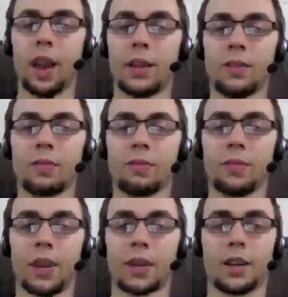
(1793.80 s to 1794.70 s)
I
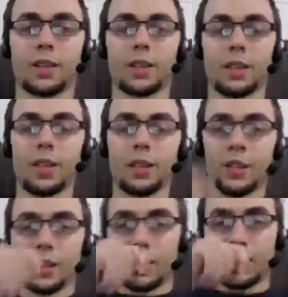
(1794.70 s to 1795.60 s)
like, cause
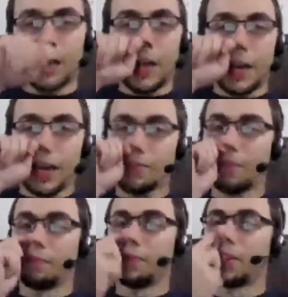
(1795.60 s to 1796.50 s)
it's not like I'm
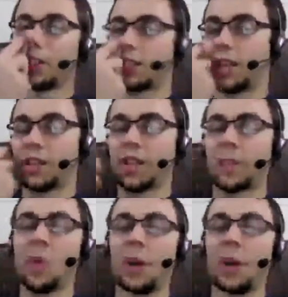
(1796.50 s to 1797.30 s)
there's there's any points